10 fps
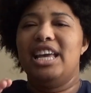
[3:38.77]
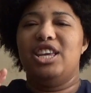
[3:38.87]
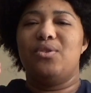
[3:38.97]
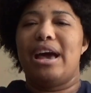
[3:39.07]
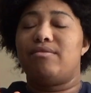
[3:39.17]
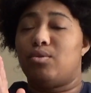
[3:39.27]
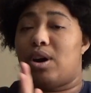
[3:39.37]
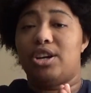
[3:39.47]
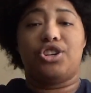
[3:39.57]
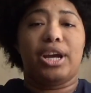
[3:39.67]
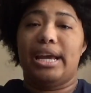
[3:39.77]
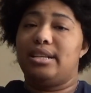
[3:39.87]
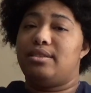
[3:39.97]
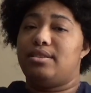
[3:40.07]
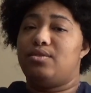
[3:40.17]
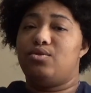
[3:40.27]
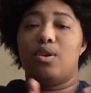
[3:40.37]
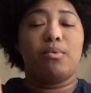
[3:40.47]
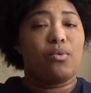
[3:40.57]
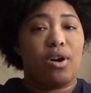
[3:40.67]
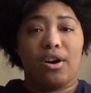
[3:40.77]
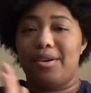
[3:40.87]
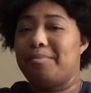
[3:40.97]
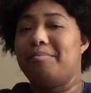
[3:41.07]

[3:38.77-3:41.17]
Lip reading: You have to wash your hands, soap and water,